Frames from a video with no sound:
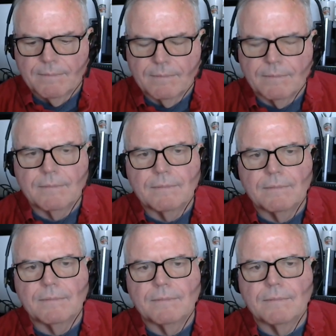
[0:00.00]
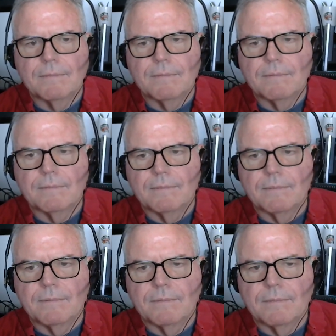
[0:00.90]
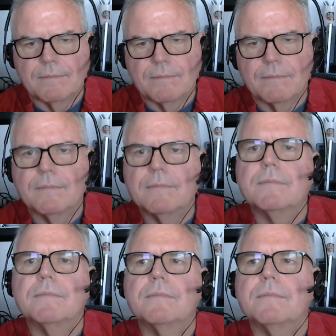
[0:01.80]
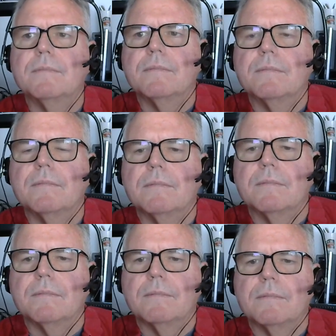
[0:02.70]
[no speech]